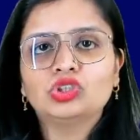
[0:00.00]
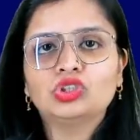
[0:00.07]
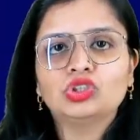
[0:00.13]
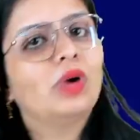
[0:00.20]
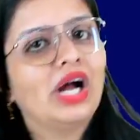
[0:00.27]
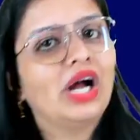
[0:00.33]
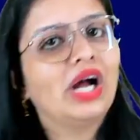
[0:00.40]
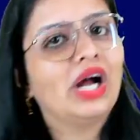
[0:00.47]

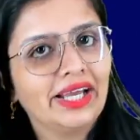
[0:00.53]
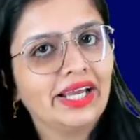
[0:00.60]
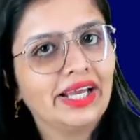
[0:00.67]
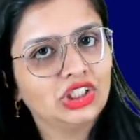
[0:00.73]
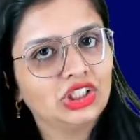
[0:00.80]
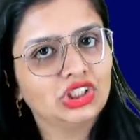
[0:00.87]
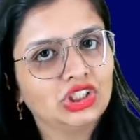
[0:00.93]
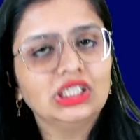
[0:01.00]
one
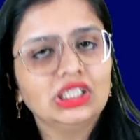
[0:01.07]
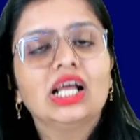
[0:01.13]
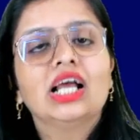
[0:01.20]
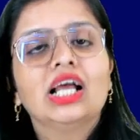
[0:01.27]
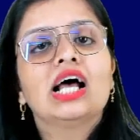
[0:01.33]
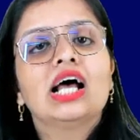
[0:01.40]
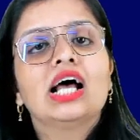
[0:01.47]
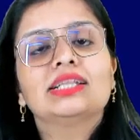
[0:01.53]
direction,
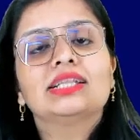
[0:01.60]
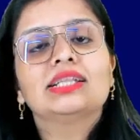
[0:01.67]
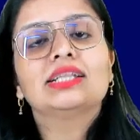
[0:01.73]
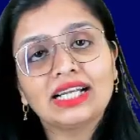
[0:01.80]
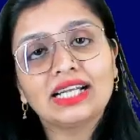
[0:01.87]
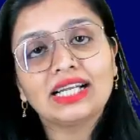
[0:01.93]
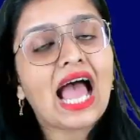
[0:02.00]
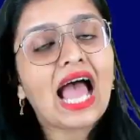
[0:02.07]
but
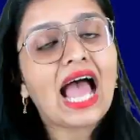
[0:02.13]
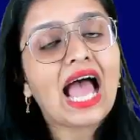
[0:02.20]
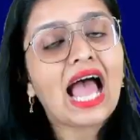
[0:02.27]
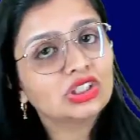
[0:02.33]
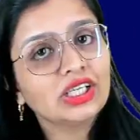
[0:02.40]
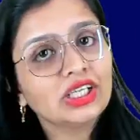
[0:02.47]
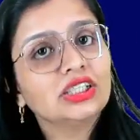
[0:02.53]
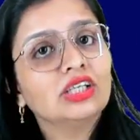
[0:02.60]

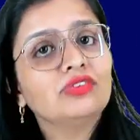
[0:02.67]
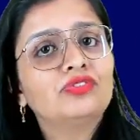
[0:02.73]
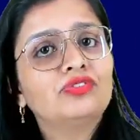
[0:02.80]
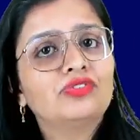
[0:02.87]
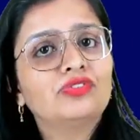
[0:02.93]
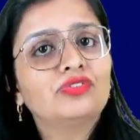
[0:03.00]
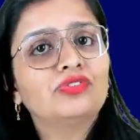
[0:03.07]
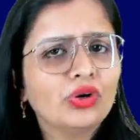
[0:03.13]
actually the
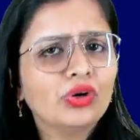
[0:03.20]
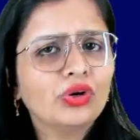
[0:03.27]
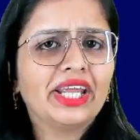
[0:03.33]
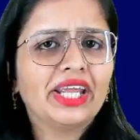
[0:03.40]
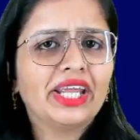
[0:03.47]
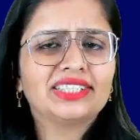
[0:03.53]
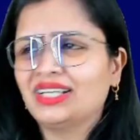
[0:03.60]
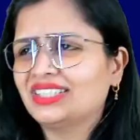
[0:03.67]
flow
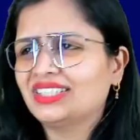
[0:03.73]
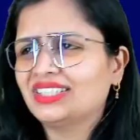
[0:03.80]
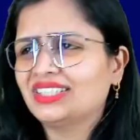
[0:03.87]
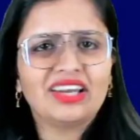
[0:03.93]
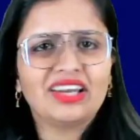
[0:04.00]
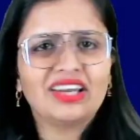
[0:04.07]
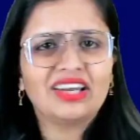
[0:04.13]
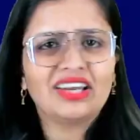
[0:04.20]
takes place in
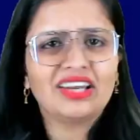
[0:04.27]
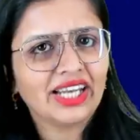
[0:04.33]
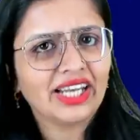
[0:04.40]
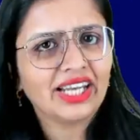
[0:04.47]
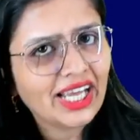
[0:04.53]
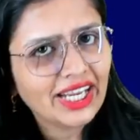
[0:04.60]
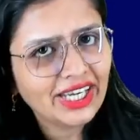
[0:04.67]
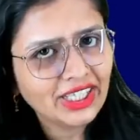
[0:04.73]
infinite
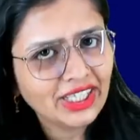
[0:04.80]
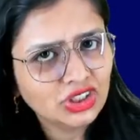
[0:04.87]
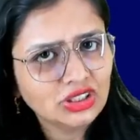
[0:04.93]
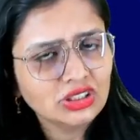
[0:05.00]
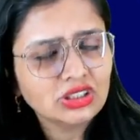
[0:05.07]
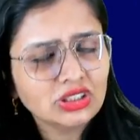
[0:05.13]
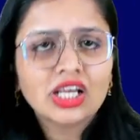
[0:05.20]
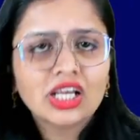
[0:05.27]
directions.